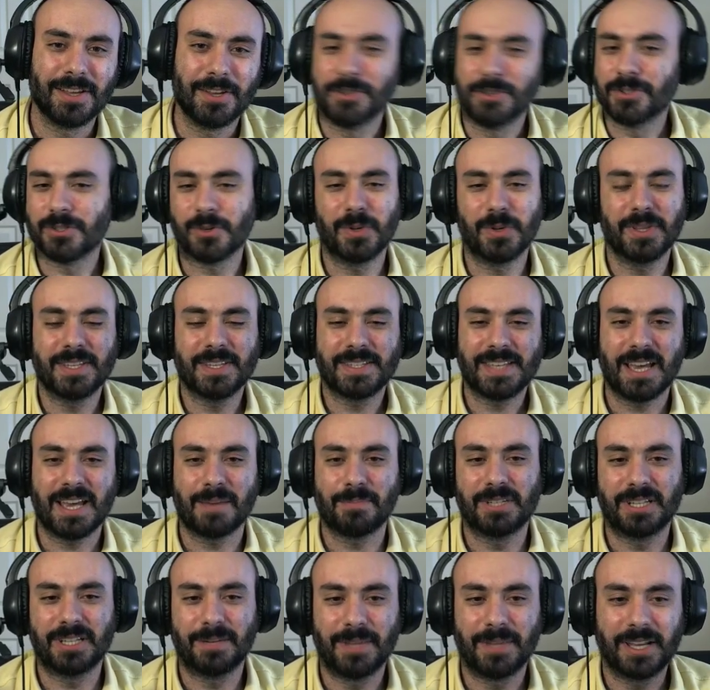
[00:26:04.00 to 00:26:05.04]
So when this
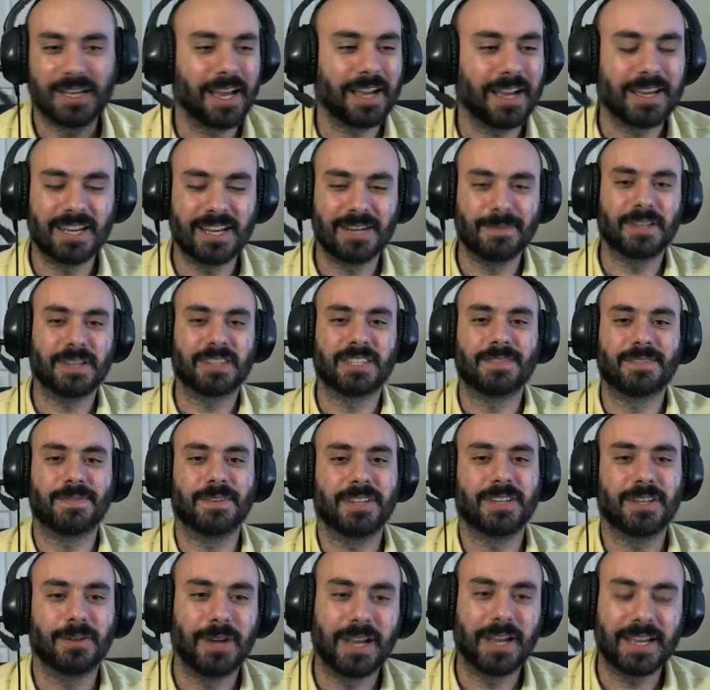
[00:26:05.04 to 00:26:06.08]
happened, I'm like, I gotta make this
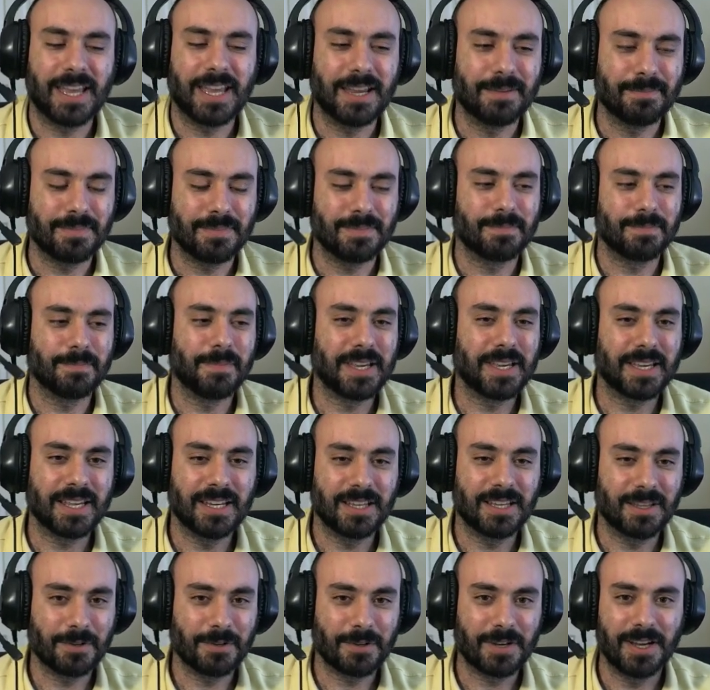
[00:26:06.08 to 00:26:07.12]
video. I can't make
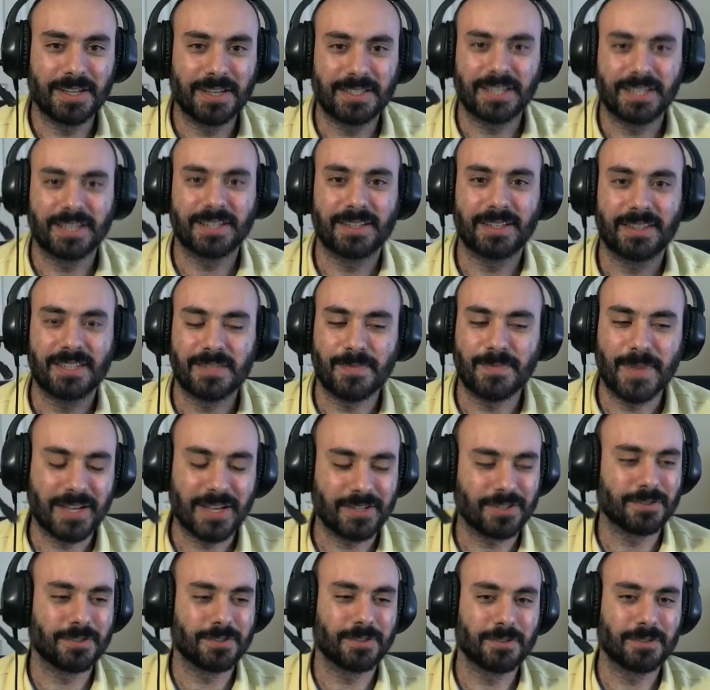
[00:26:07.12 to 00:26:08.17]
any other content. These
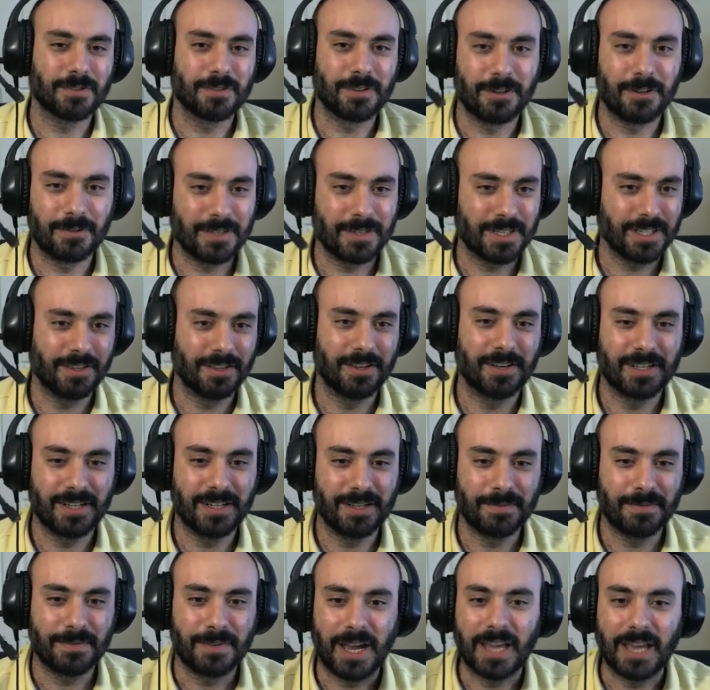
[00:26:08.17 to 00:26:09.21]
matches are already long
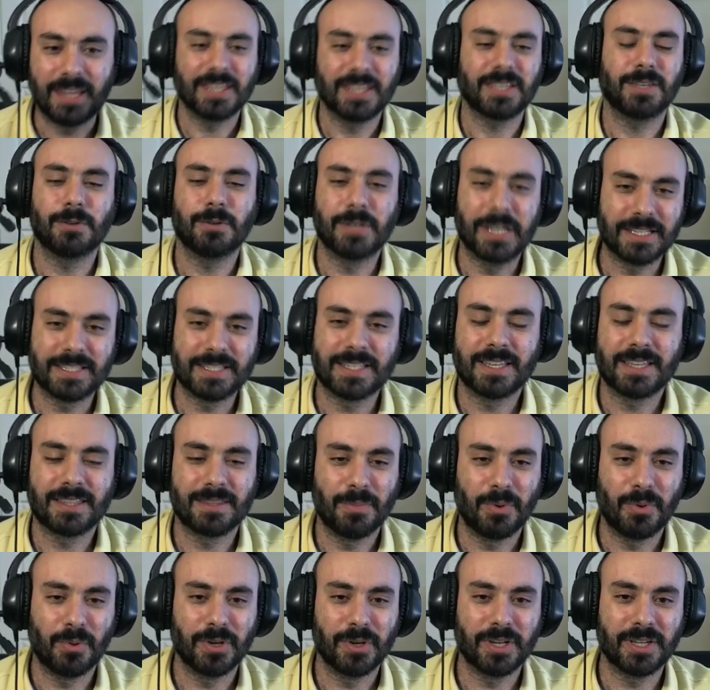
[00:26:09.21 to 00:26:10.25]
enough. I think you guys get the
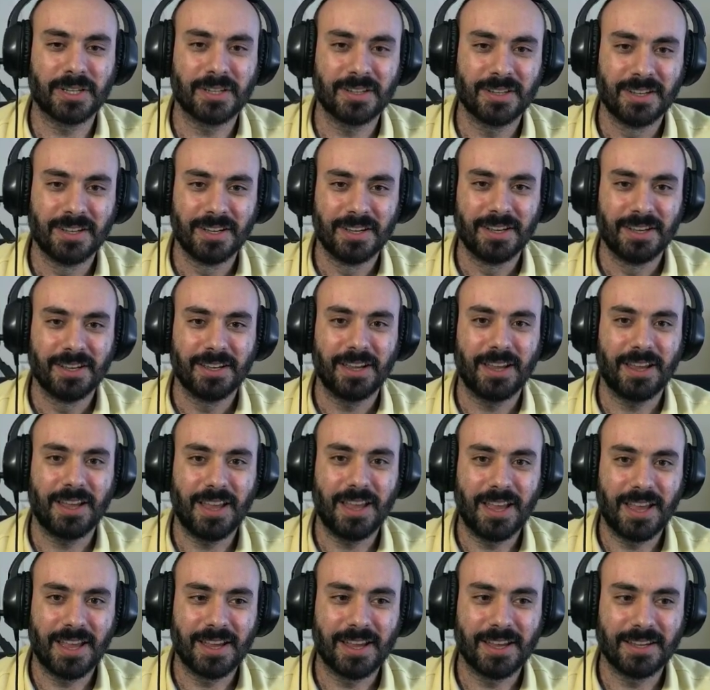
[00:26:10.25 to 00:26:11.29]
point.
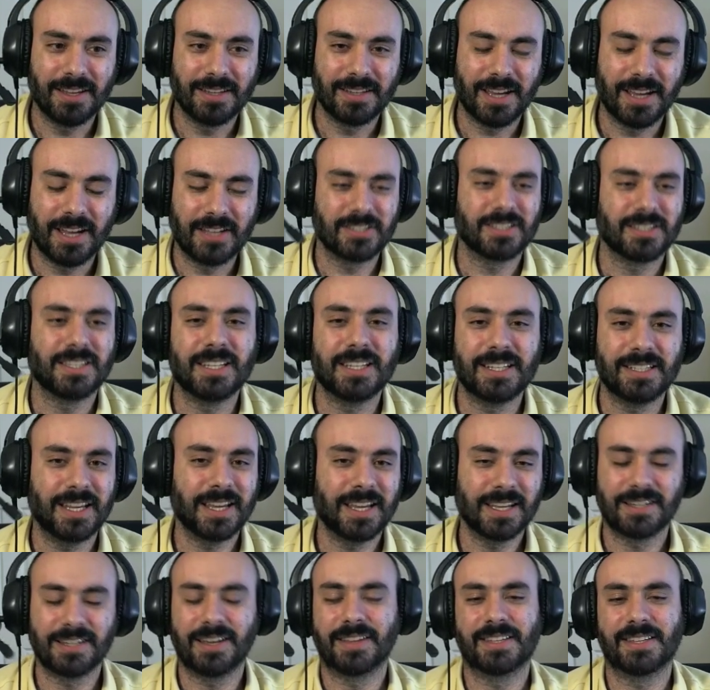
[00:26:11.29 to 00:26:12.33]
And I just needed to
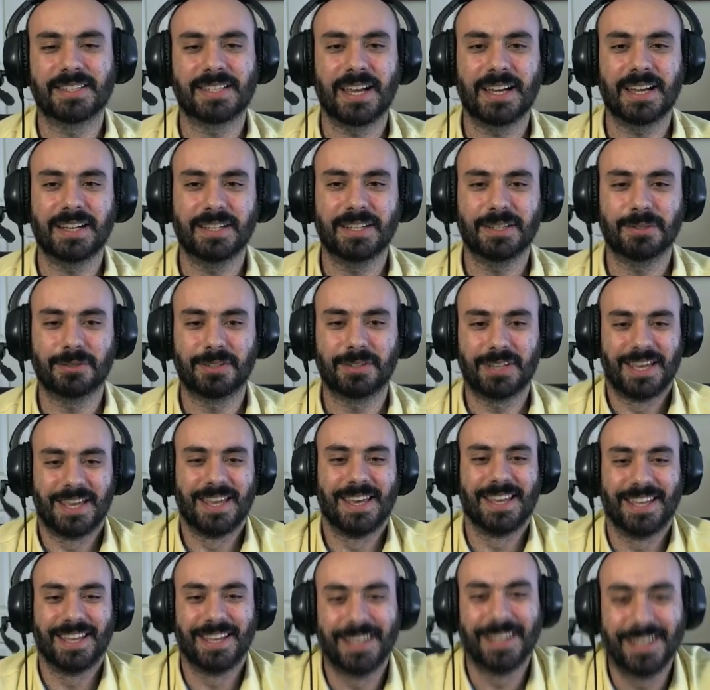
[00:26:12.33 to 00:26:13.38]
end on this high
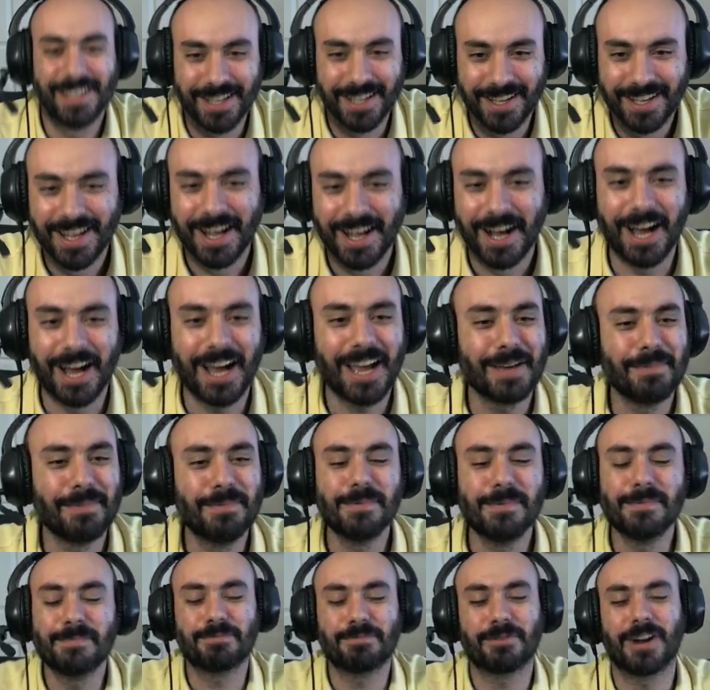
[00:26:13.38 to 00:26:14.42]
note. I'm
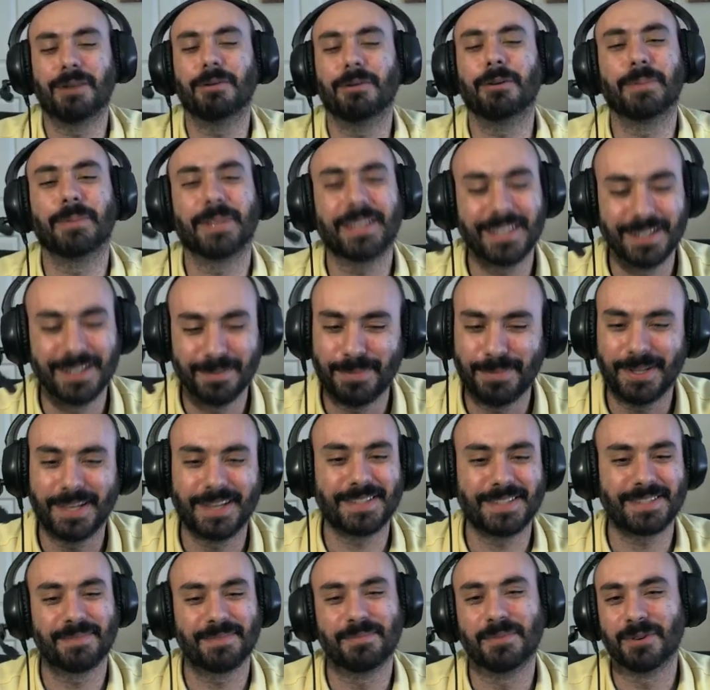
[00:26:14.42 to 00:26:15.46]
probably gonna play
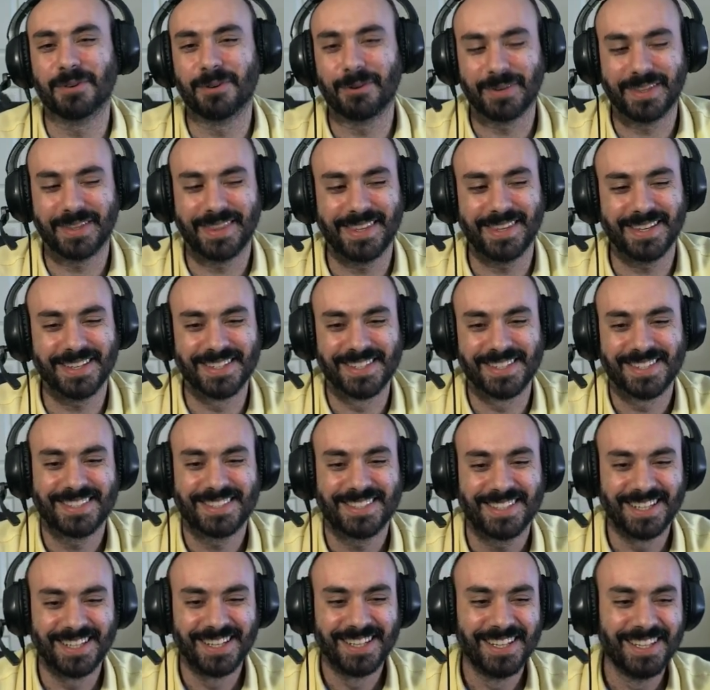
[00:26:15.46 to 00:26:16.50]
some more with this.